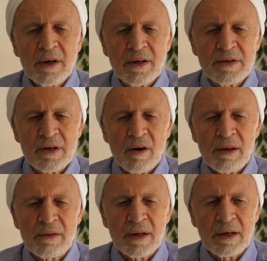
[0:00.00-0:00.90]
And so I
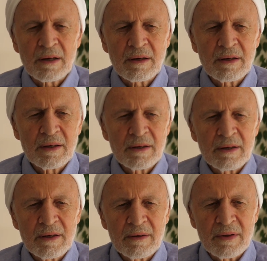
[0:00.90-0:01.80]
think
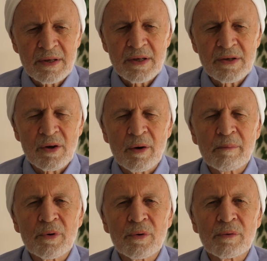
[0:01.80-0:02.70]
this is so
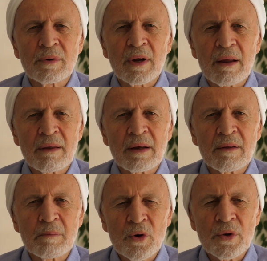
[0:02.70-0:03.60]
important. I think
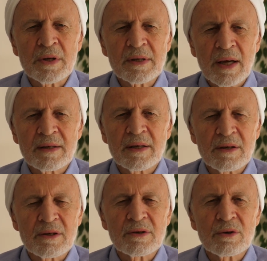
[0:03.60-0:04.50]
the more this gets
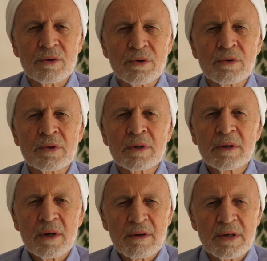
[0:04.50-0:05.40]
into schools,
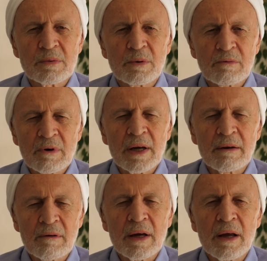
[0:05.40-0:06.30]
this will really,
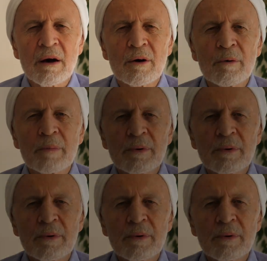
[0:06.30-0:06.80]
really help.